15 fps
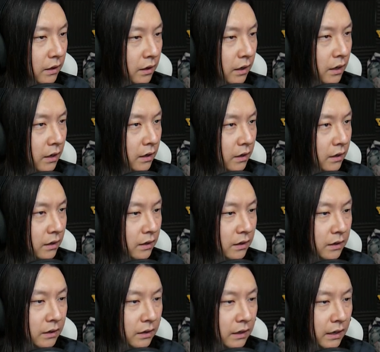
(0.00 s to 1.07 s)
Huh?
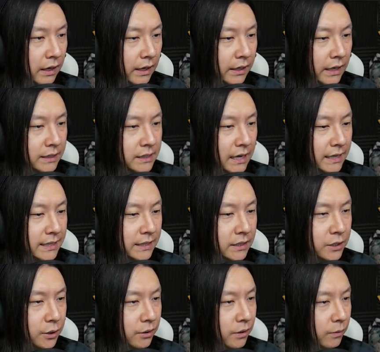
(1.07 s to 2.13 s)
I guess I
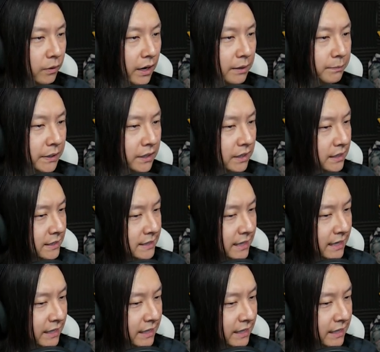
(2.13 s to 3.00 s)
didn't do it right because